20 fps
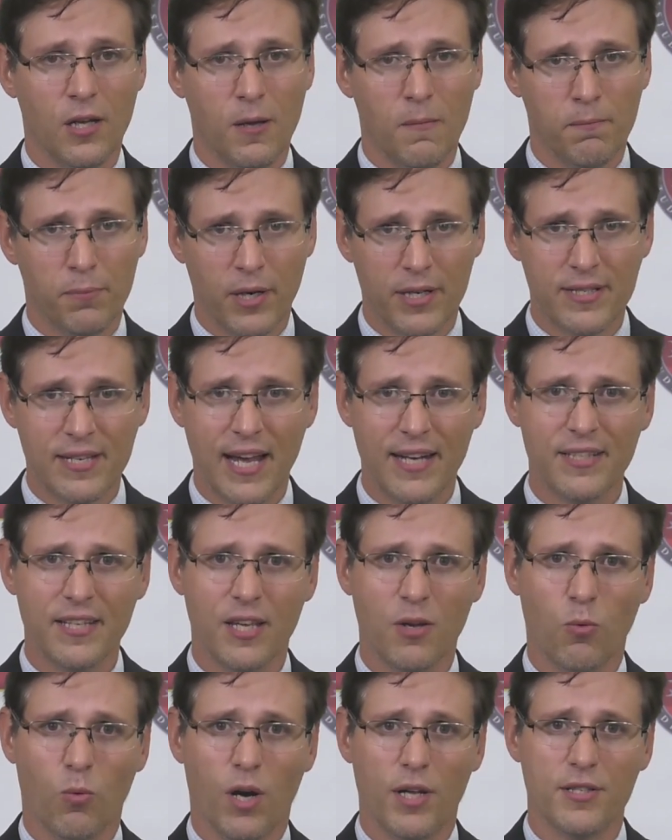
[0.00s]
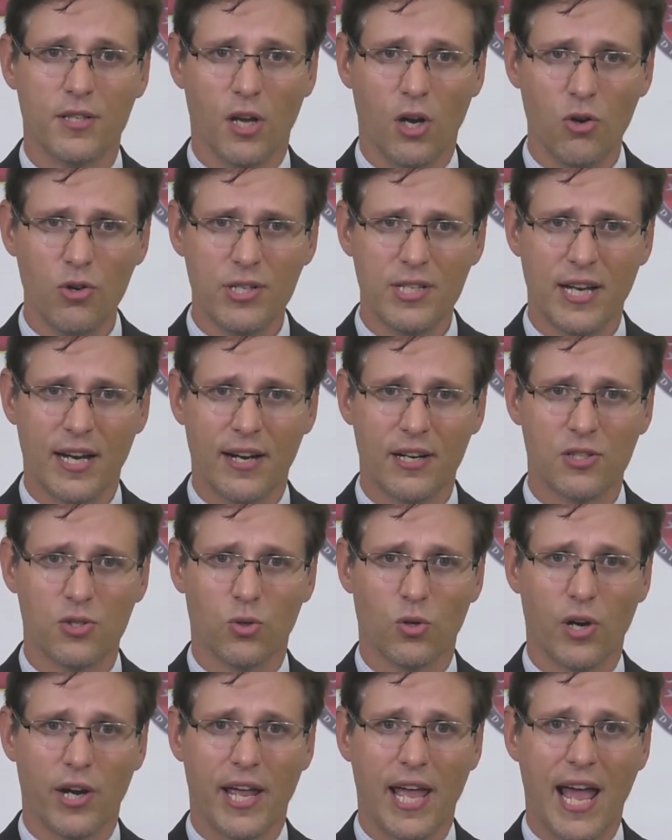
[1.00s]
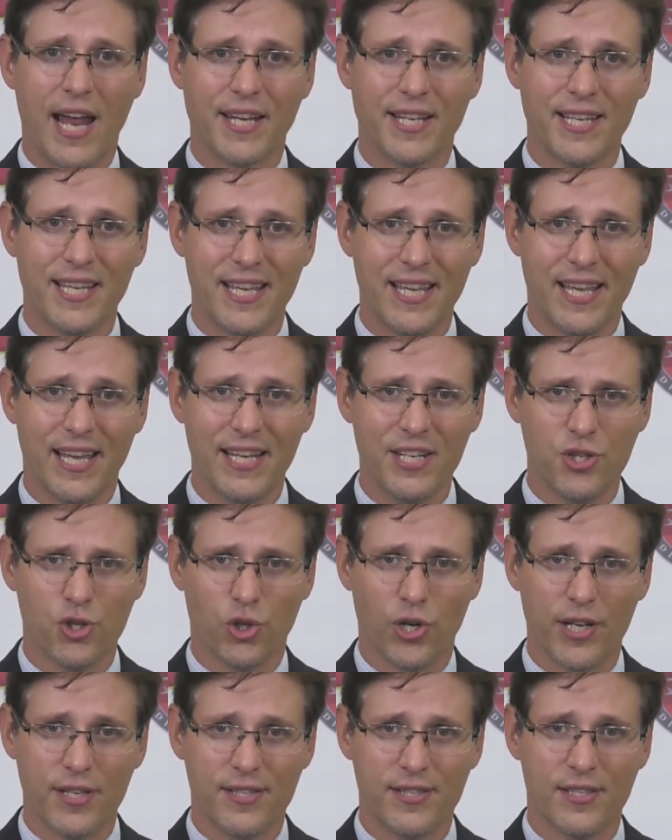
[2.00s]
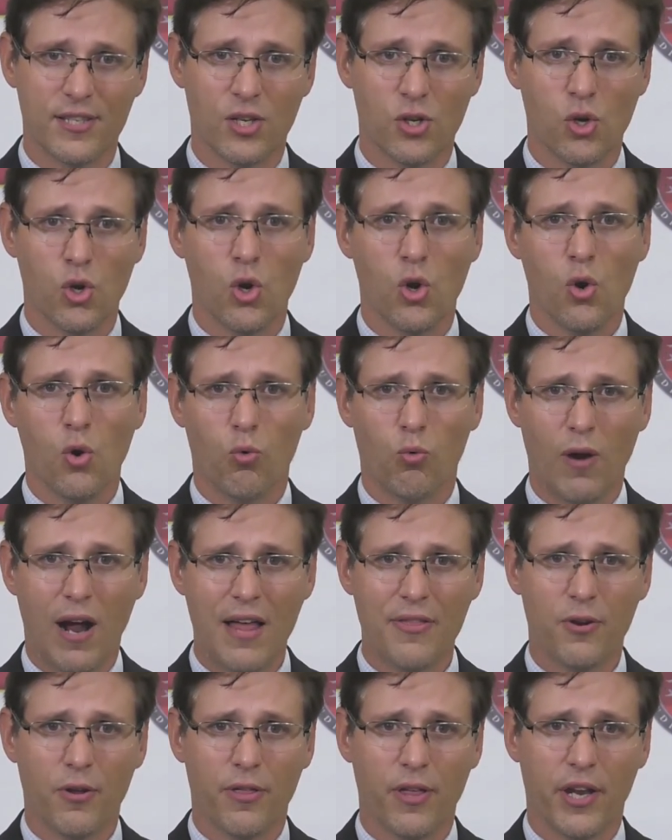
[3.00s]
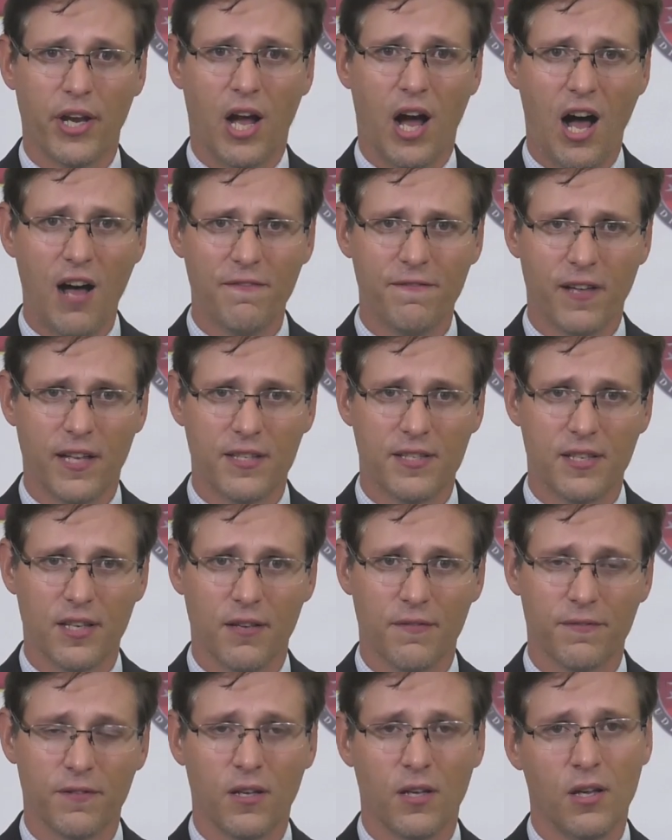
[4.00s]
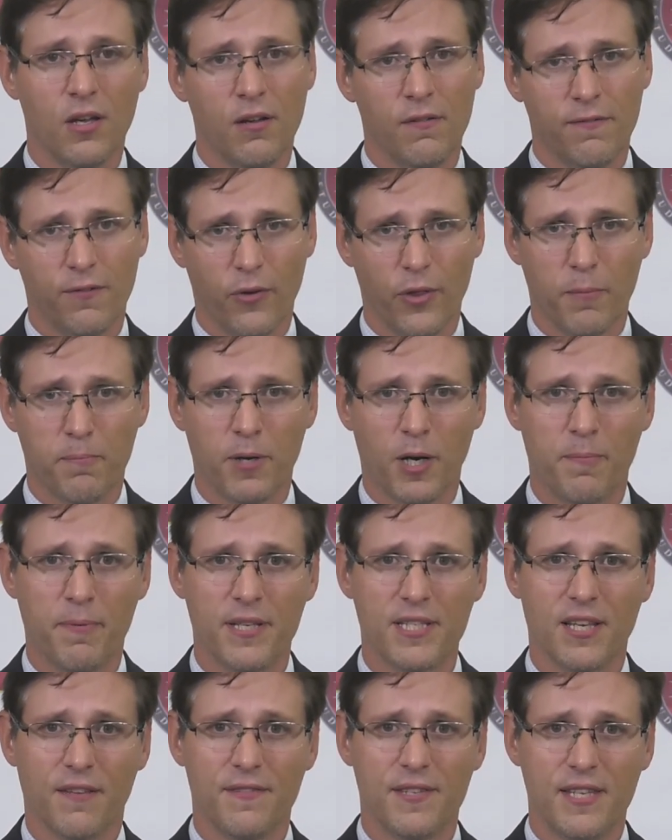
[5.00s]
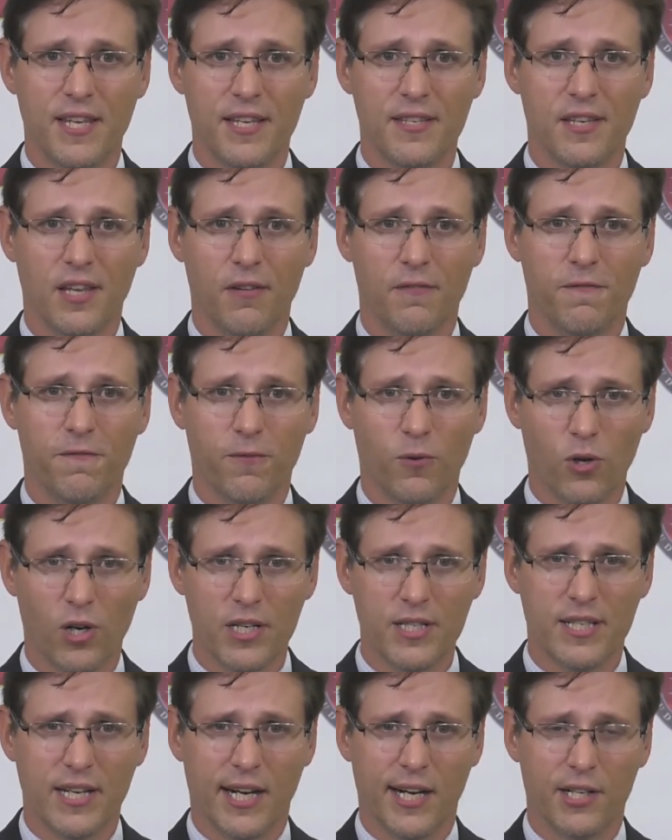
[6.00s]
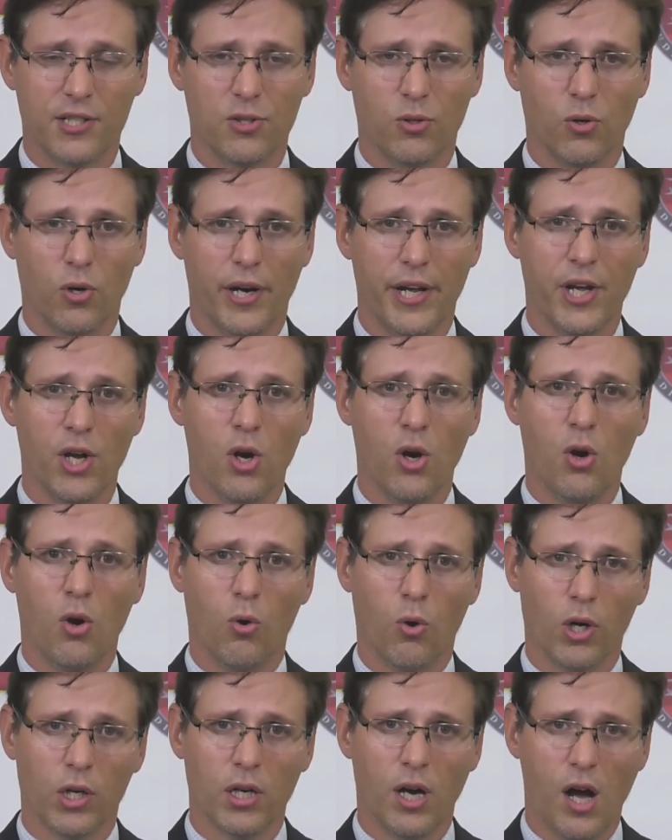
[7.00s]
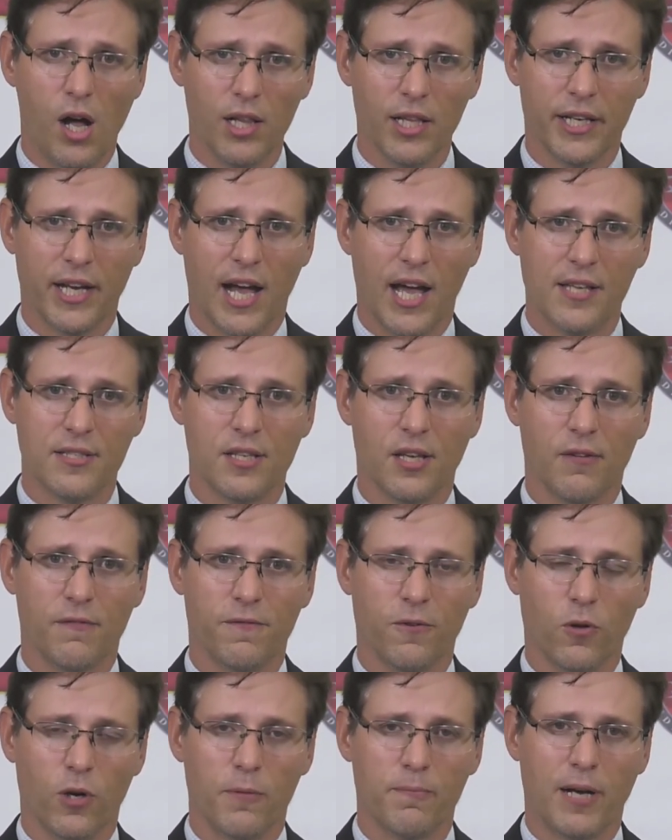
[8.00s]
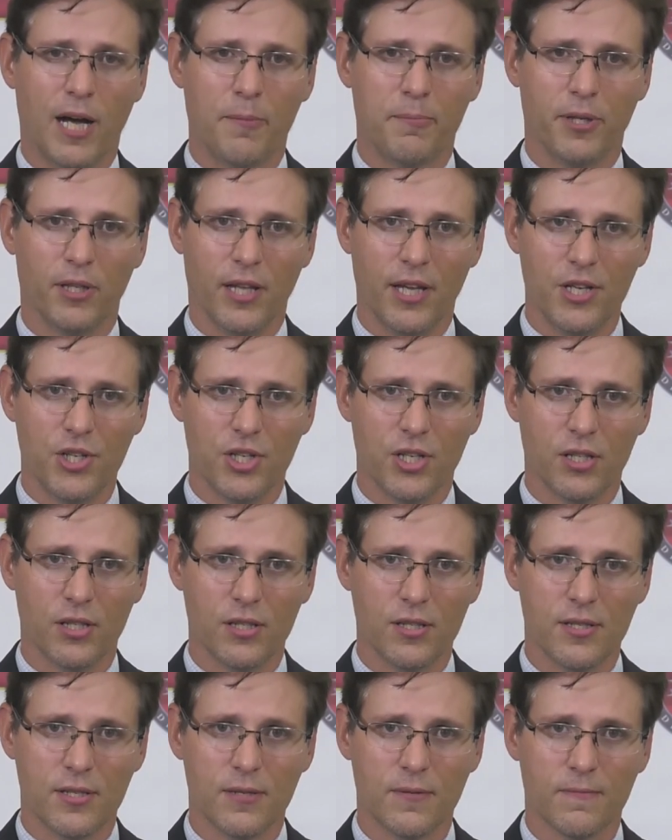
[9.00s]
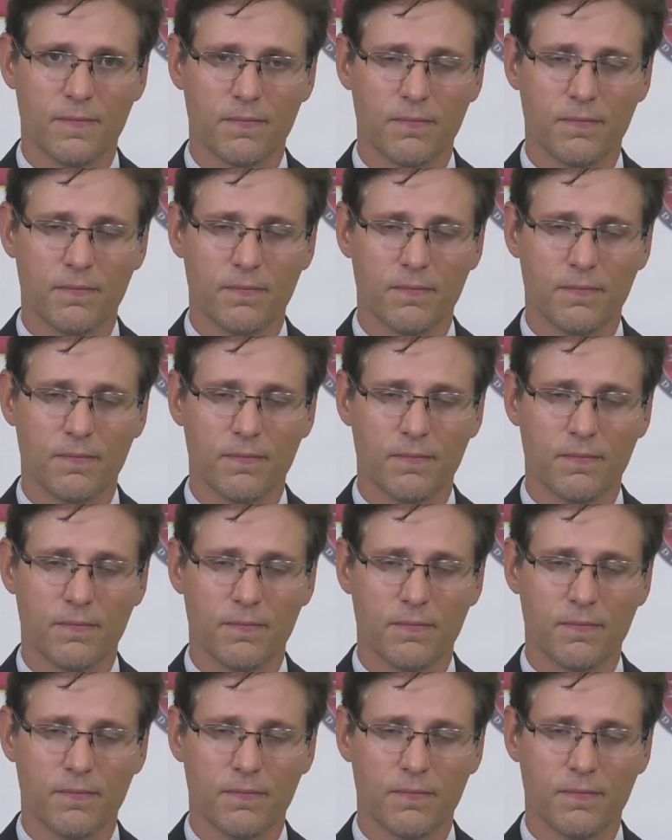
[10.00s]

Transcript: protecting one's own territory and key interests, rather than offensive for the purpose of seizing foreign territory or colonizing foreign populations.